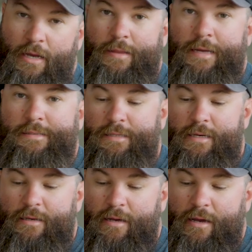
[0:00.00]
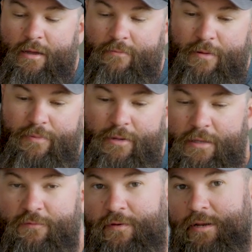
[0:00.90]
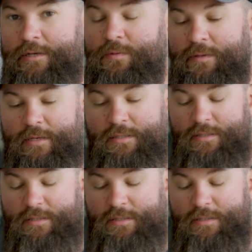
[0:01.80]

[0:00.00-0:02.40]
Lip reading: And that's it. I am completely finished with this.